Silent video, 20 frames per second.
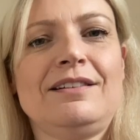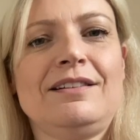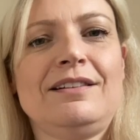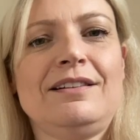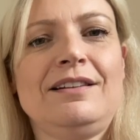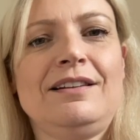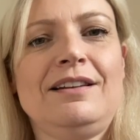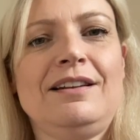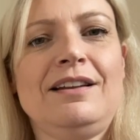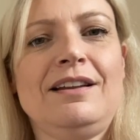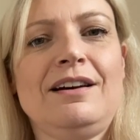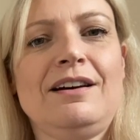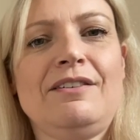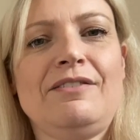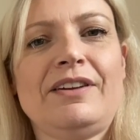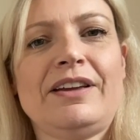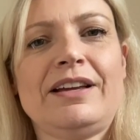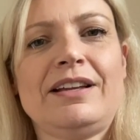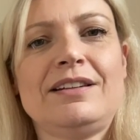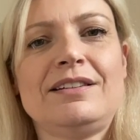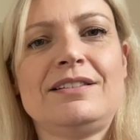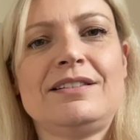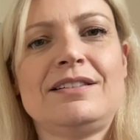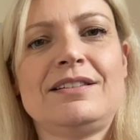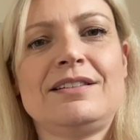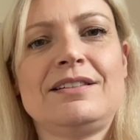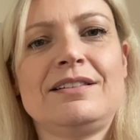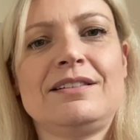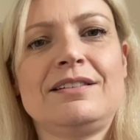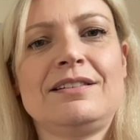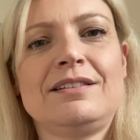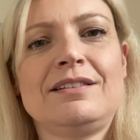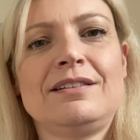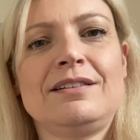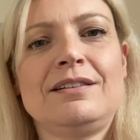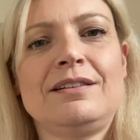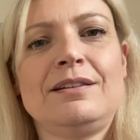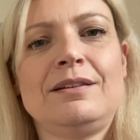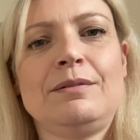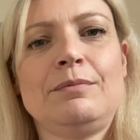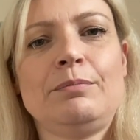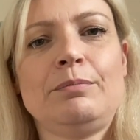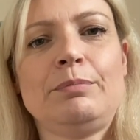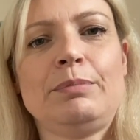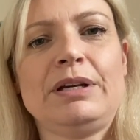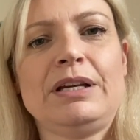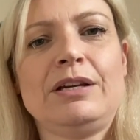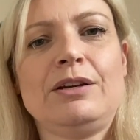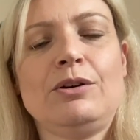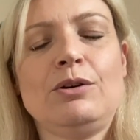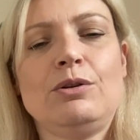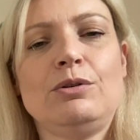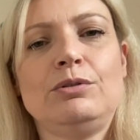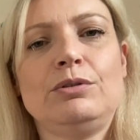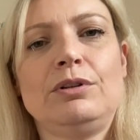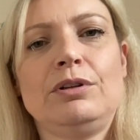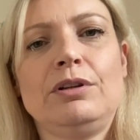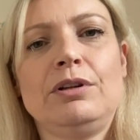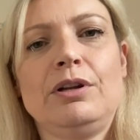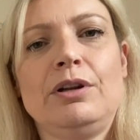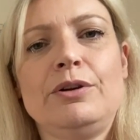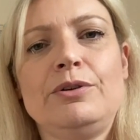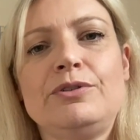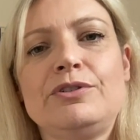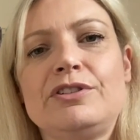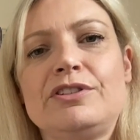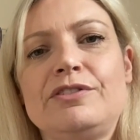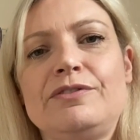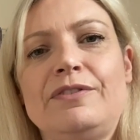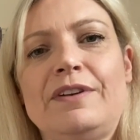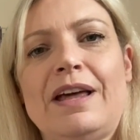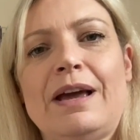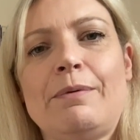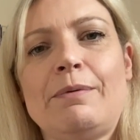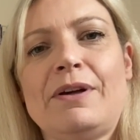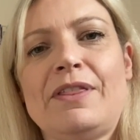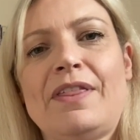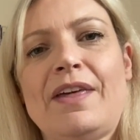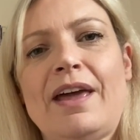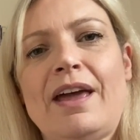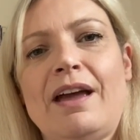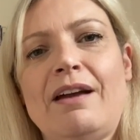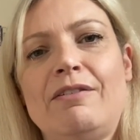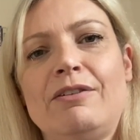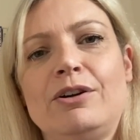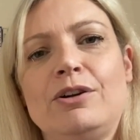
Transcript: Love it. Big golden lotus flower there, a